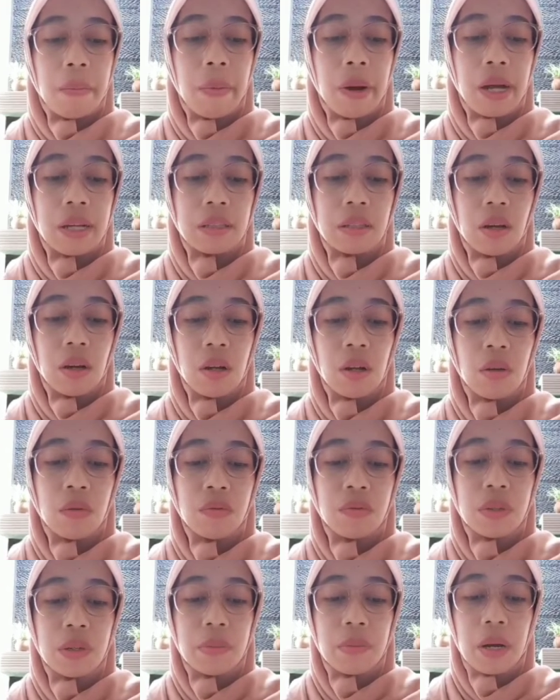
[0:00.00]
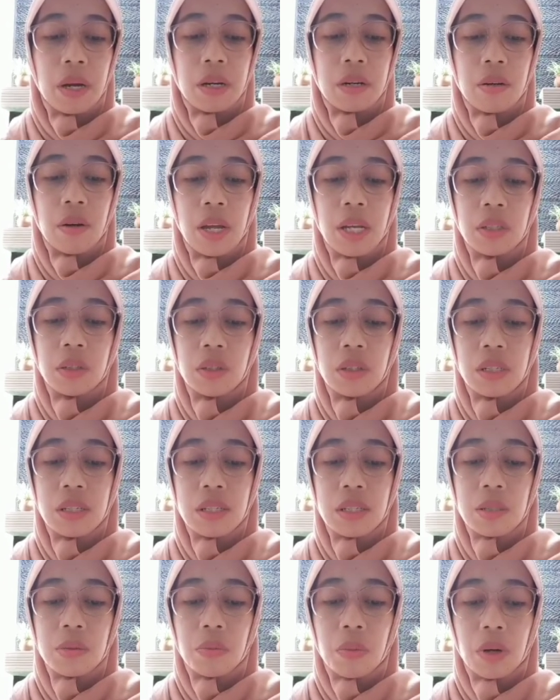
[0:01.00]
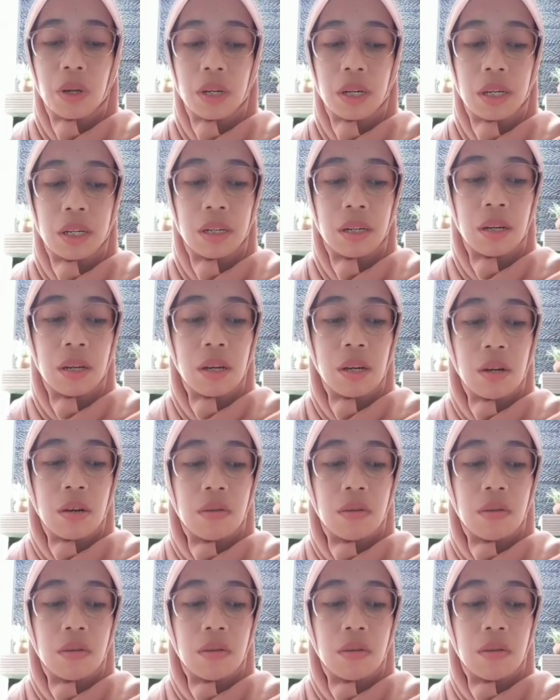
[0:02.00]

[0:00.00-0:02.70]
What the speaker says: but all of them are not actually spoken.